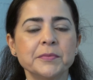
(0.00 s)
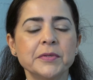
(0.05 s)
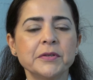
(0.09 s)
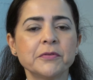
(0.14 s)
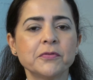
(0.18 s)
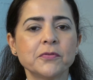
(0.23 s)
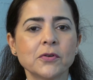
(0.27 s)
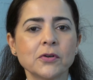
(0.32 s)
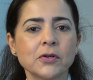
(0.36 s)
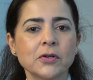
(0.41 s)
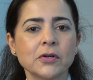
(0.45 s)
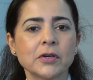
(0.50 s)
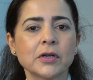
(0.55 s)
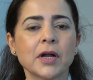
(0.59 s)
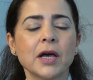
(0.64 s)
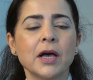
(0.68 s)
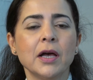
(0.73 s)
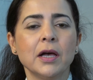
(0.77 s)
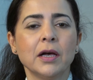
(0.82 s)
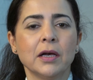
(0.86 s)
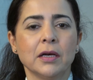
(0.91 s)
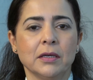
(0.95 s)
before
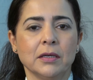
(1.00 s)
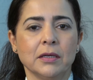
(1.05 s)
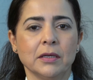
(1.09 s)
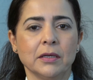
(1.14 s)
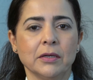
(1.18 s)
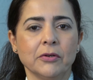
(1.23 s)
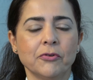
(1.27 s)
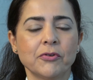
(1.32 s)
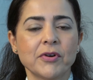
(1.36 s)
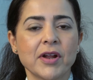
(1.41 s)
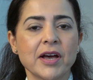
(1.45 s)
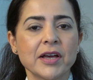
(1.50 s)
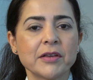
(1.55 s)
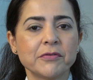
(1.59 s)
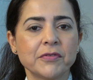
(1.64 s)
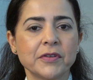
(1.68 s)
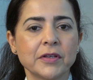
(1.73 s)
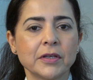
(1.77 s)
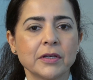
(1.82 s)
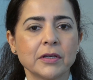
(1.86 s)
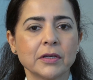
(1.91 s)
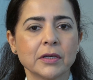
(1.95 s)

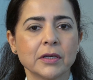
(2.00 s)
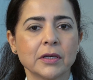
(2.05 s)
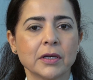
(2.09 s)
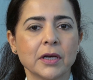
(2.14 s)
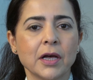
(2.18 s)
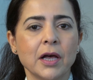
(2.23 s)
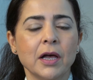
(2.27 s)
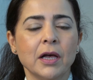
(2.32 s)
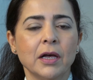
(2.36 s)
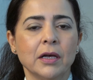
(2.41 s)
arriving